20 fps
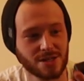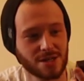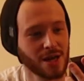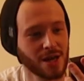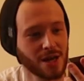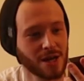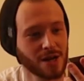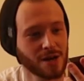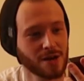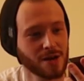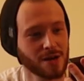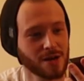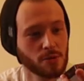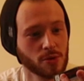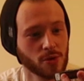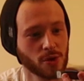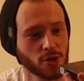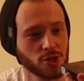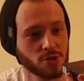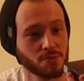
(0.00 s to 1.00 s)
in
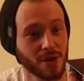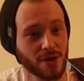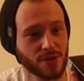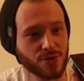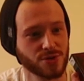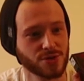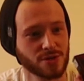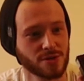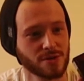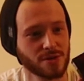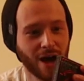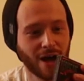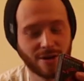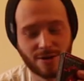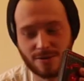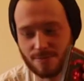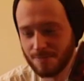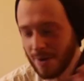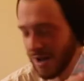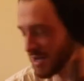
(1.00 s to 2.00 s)
W.H. Smith's.
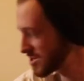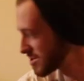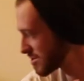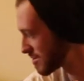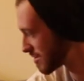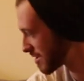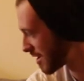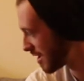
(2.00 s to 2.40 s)
And bicycle